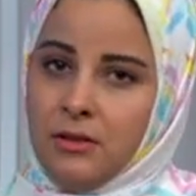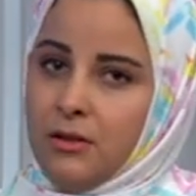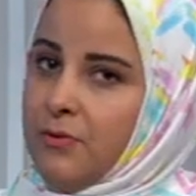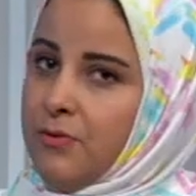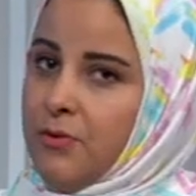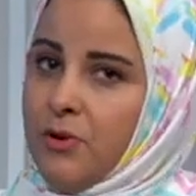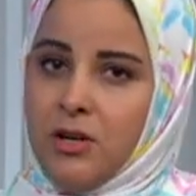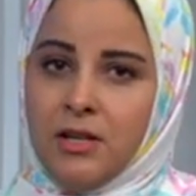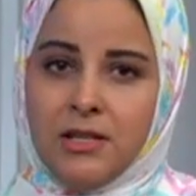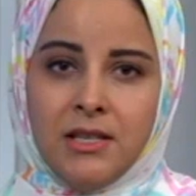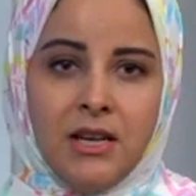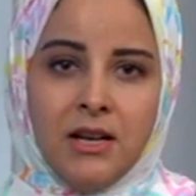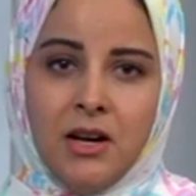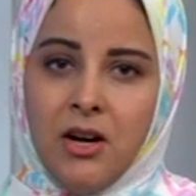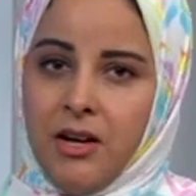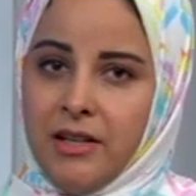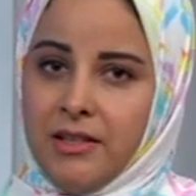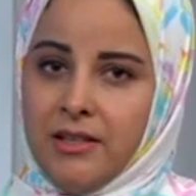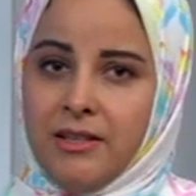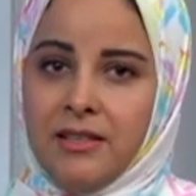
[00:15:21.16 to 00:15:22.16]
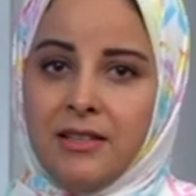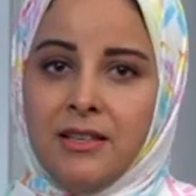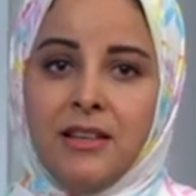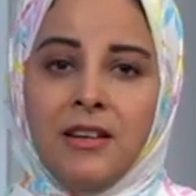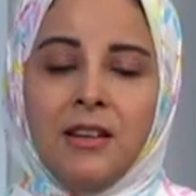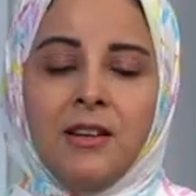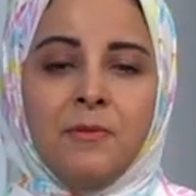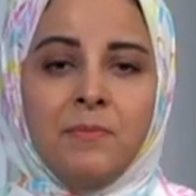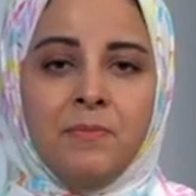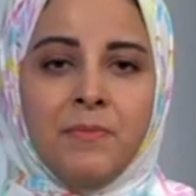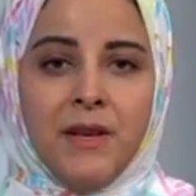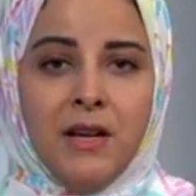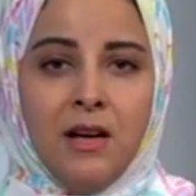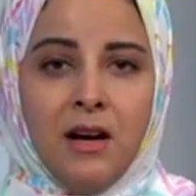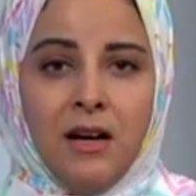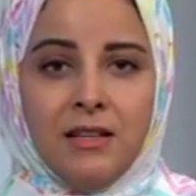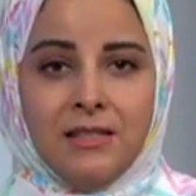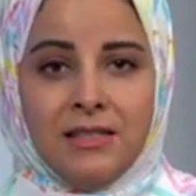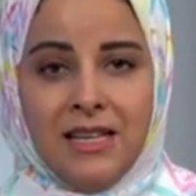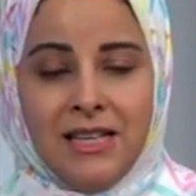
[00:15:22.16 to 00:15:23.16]
Of course I can't,
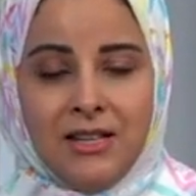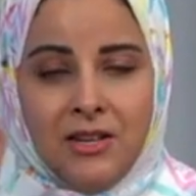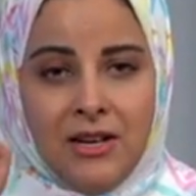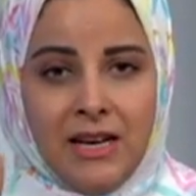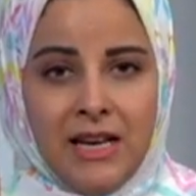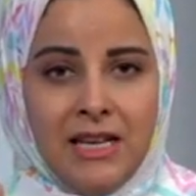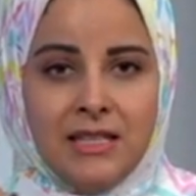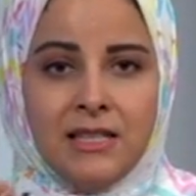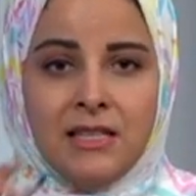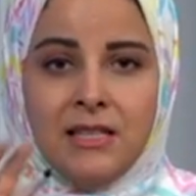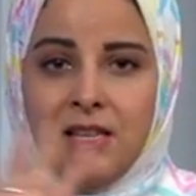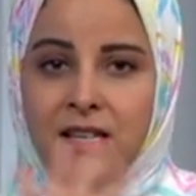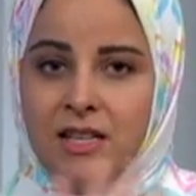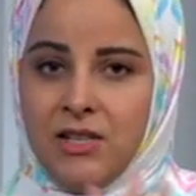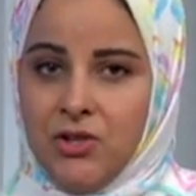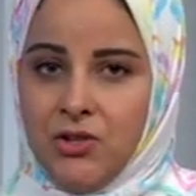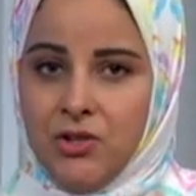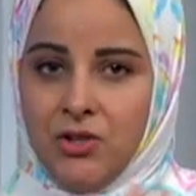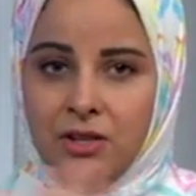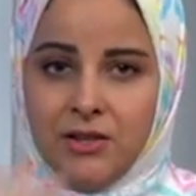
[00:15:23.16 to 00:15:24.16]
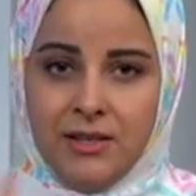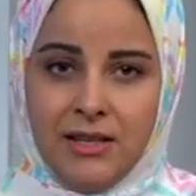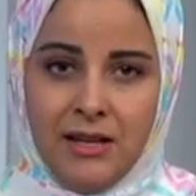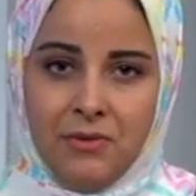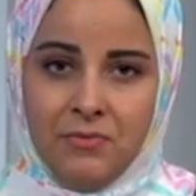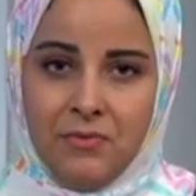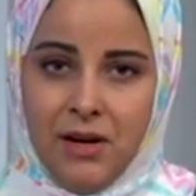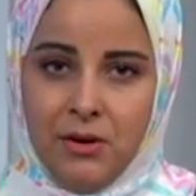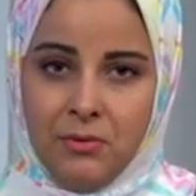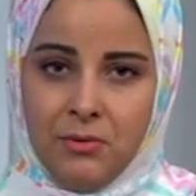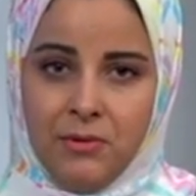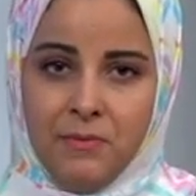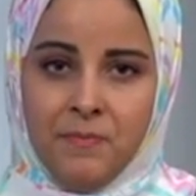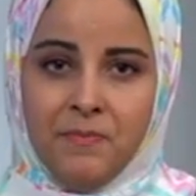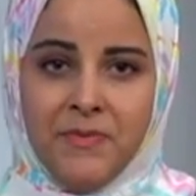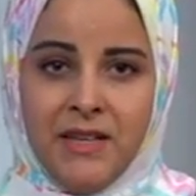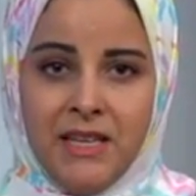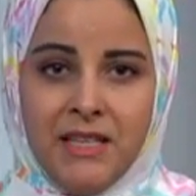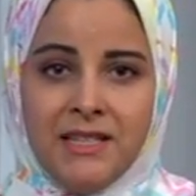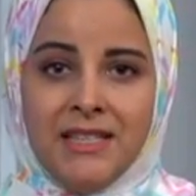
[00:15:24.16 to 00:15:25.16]
because letter S is not a vowel.
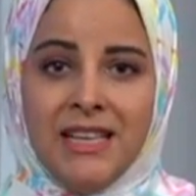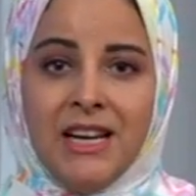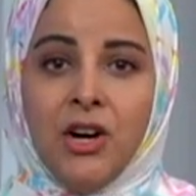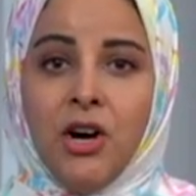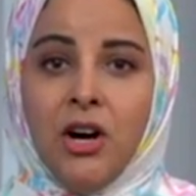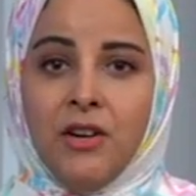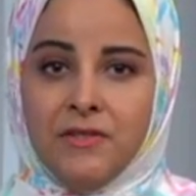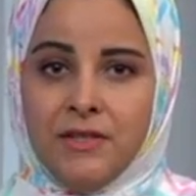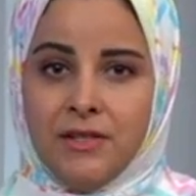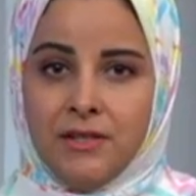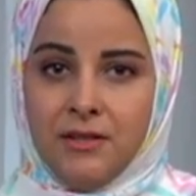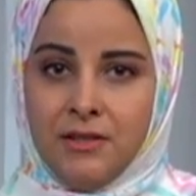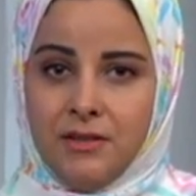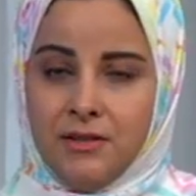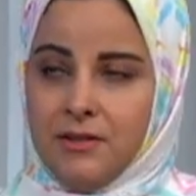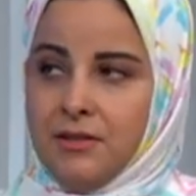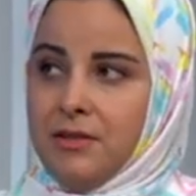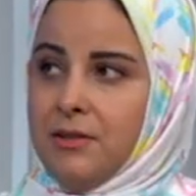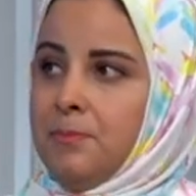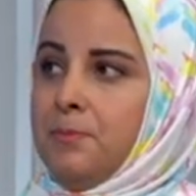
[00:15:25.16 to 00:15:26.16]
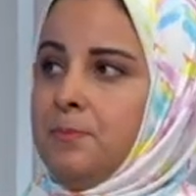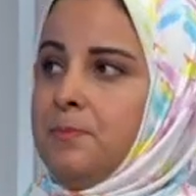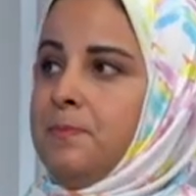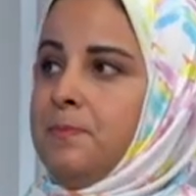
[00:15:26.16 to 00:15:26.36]
It's a consonant.